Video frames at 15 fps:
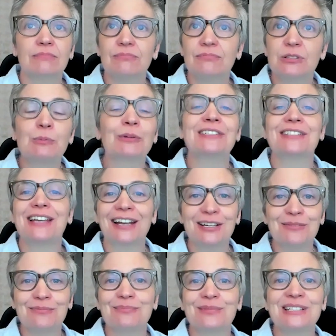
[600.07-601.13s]
split
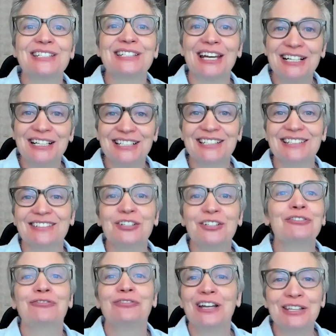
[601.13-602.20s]
second mistakes,
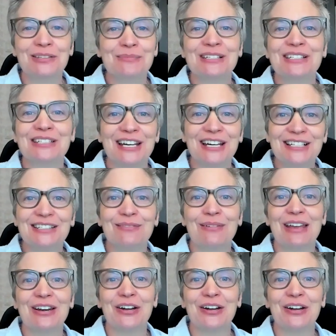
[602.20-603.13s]
good faith mistakes made